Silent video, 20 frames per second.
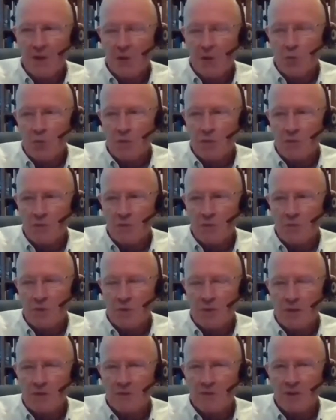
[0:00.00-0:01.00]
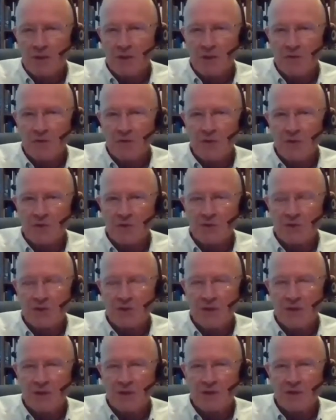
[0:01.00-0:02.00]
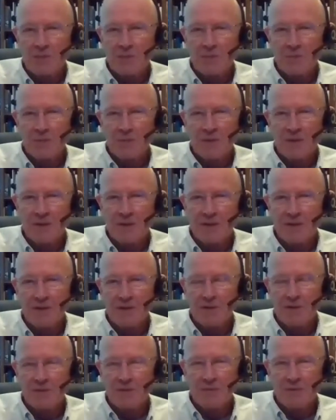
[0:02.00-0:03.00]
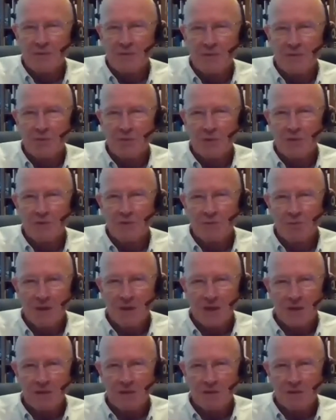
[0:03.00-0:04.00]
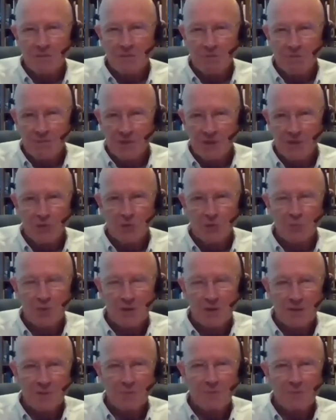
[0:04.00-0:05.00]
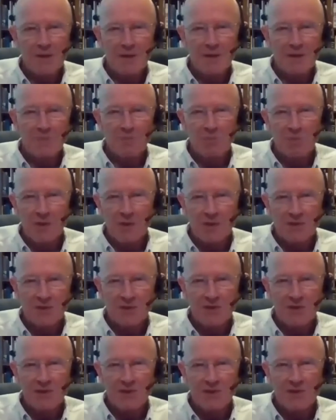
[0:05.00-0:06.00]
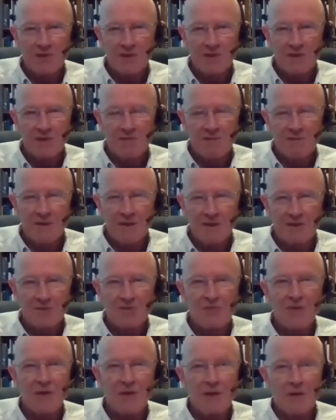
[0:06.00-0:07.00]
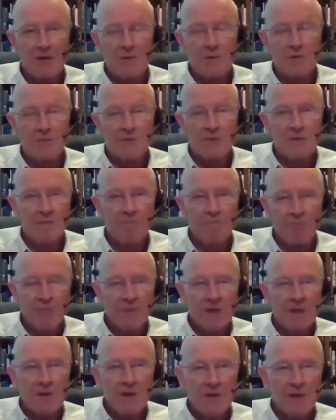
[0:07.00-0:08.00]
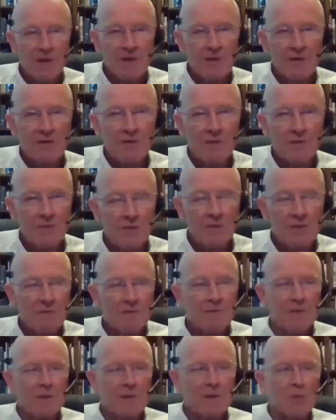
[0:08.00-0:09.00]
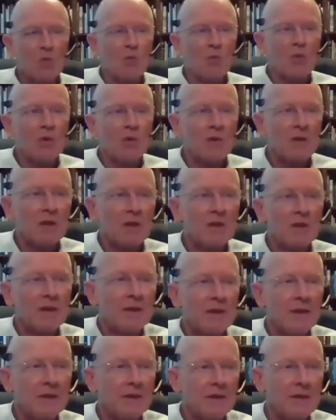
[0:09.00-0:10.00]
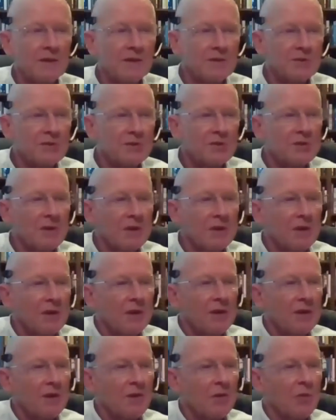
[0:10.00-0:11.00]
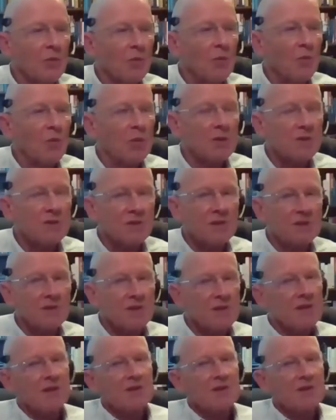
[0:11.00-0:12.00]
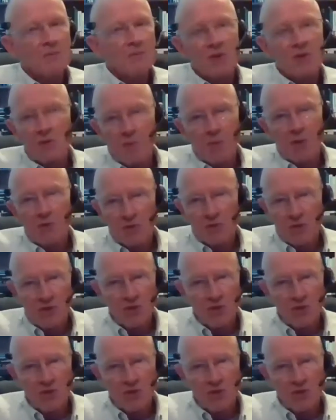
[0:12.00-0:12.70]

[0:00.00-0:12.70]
When I think of RCM, the way my little hillbilly mind processes it as follows. Number one is, what's the system supposed to